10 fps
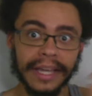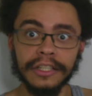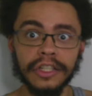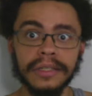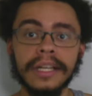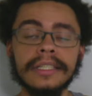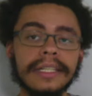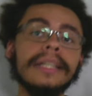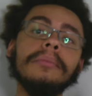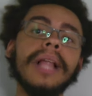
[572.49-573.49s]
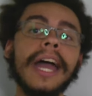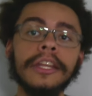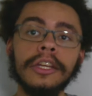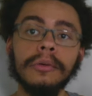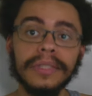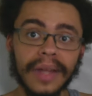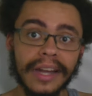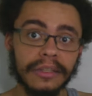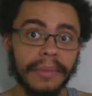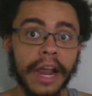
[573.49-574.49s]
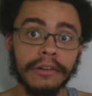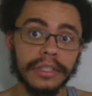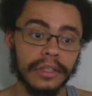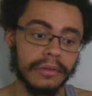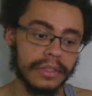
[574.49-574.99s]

it's just because it didn't apply to you, it's not as apparent to you.